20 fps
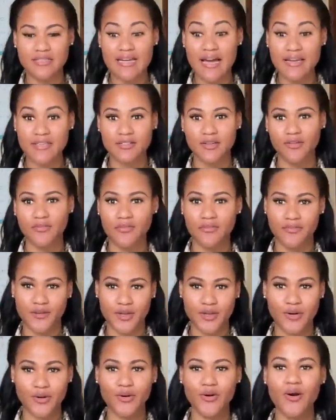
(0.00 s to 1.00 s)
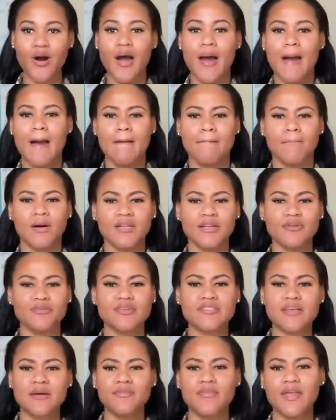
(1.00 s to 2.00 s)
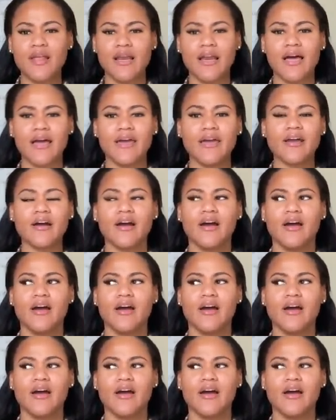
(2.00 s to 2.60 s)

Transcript: title of the video, but it was something like